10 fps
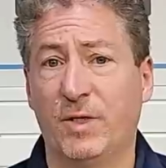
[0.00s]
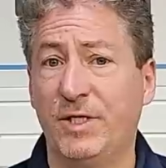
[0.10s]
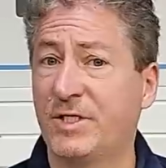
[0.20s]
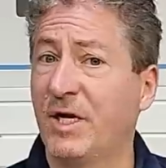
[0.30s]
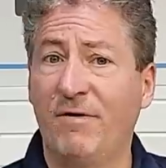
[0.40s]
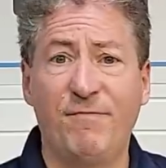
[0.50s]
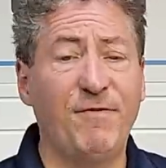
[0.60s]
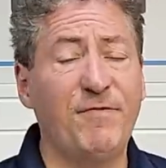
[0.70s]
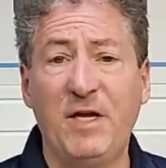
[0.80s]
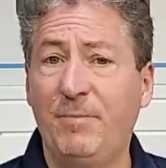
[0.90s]
release
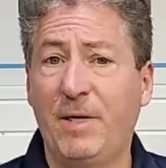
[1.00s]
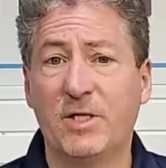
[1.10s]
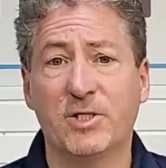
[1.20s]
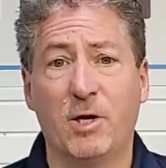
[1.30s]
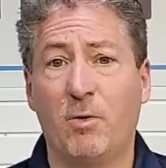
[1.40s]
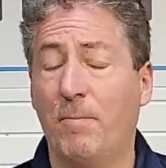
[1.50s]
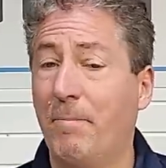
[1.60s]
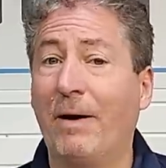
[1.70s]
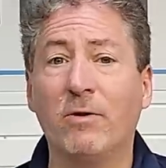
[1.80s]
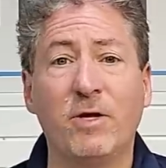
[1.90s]
15 minutes ago and
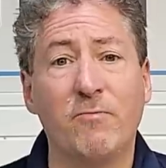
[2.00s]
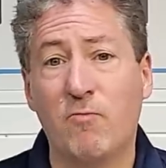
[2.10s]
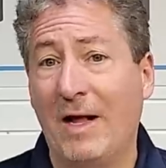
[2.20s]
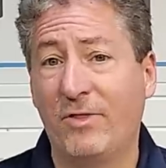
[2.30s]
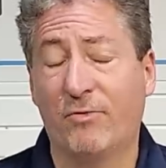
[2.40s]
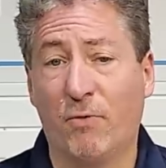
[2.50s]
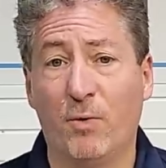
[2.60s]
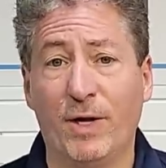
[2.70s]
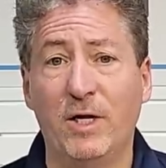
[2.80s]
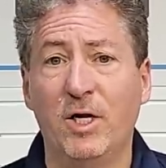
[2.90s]
barely read
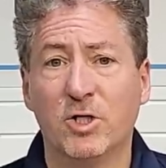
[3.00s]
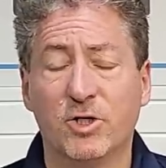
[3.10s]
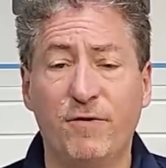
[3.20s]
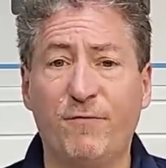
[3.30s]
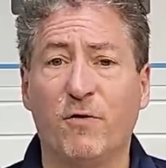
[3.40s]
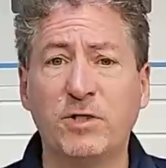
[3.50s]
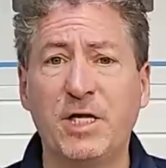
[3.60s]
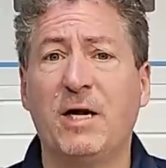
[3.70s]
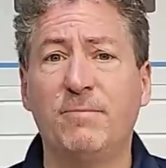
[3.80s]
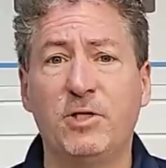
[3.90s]
through it. So the first
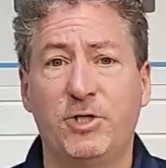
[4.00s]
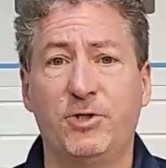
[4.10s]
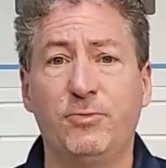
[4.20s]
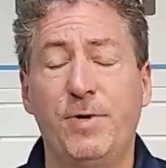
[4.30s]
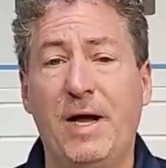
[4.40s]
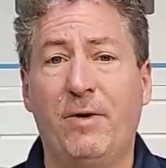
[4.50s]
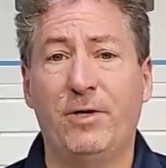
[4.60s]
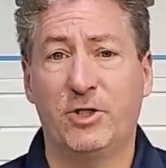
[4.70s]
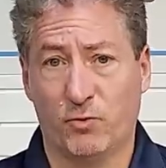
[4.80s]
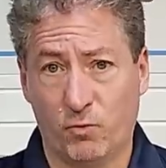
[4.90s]
thing I'm going to do now
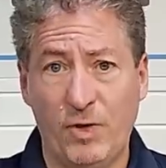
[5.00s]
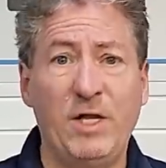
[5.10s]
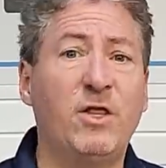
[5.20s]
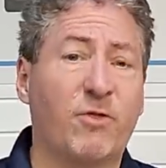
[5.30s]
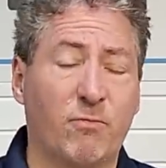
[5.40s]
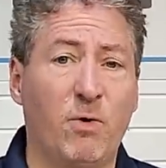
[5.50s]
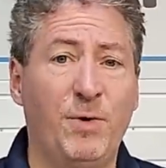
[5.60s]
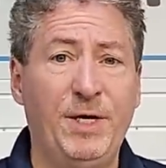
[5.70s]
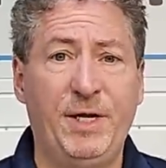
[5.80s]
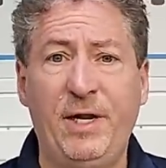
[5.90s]
is read through
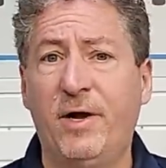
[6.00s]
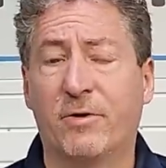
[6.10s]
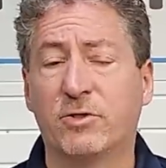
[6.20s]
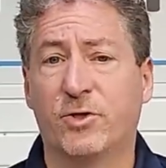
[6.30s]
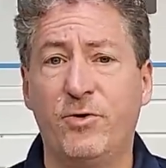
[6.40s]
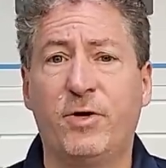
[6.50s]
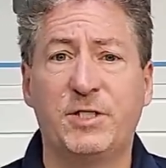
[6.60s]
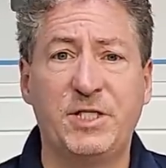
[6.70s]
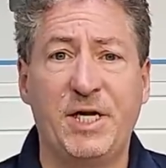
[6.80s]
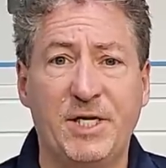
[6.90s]
it here so you could
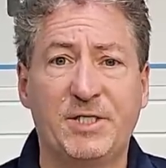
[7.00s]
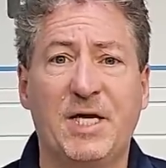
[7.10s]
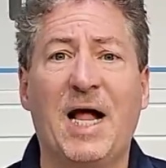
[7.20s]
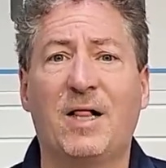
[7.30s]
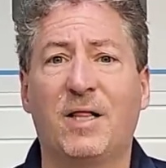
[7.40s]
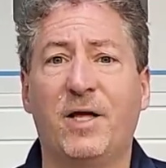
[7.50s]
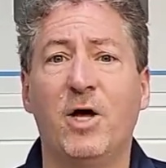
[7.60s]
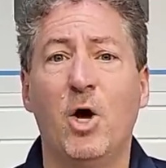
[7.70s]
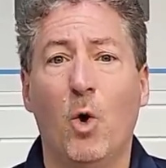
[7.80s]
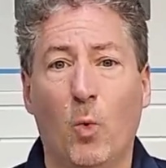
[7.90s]
see exactly
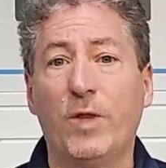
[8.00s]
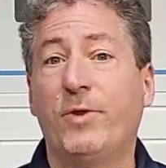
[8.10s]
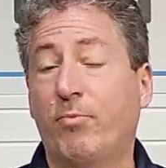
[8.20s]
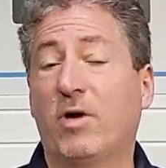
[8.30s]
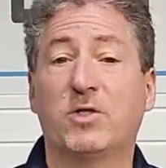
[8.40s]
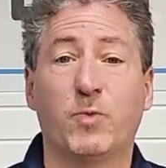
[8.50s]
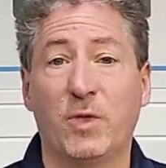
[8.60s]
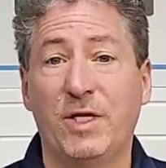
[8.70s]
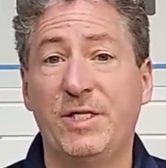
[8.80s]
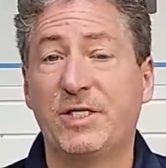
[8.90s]
what the press
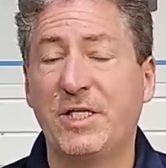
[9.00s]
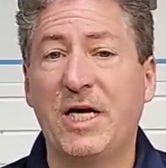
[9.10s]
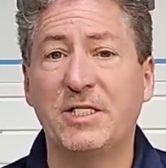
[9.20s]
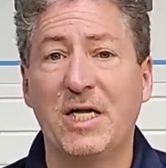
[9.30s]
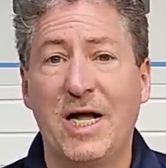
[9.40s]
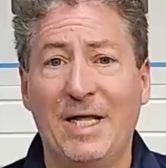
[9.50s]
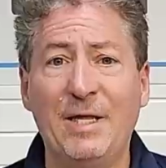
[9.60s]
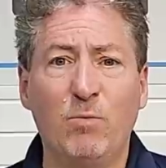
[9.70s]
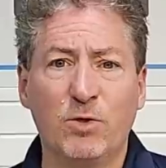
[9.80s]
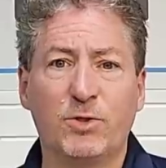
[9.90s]
release says, and
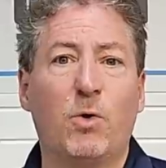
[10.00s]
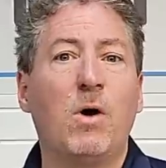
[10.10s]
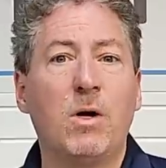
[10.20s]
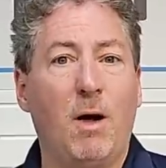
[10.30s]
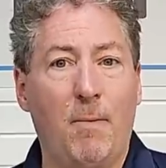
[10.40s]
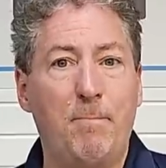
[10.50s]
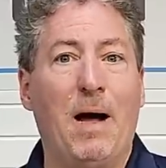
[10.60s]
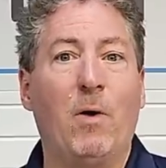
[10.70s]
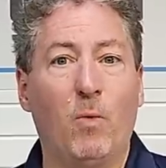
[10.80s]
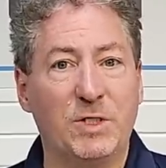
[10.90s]
then we'll talk
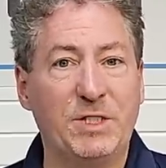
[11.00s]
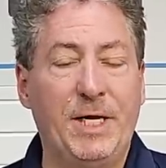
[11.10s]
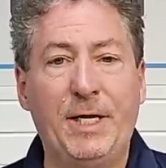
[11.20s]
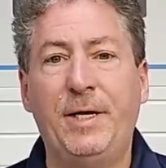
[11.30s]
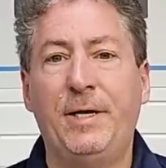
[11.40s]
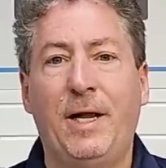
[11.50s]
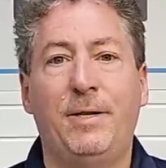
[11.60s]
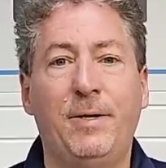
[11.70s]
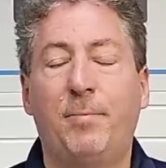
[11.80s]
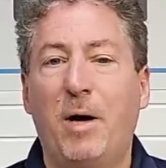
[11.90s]
about what's in it and the